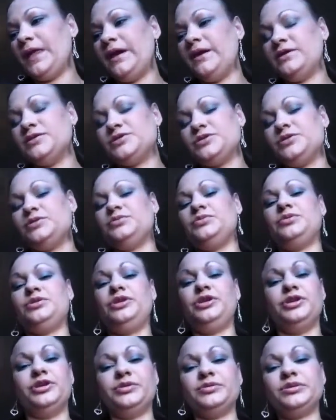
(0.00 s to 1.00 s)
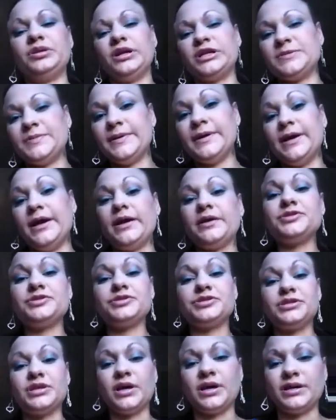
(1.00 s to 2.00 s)
also, talked about
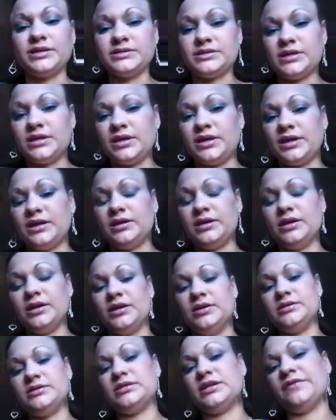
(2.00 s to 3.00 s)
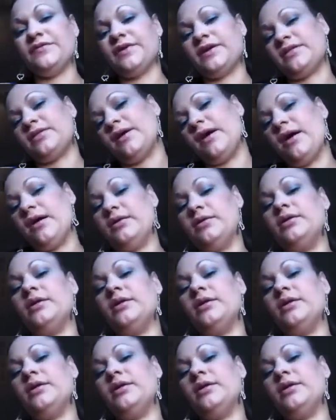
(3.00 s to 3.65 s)
exercising and stuff like that.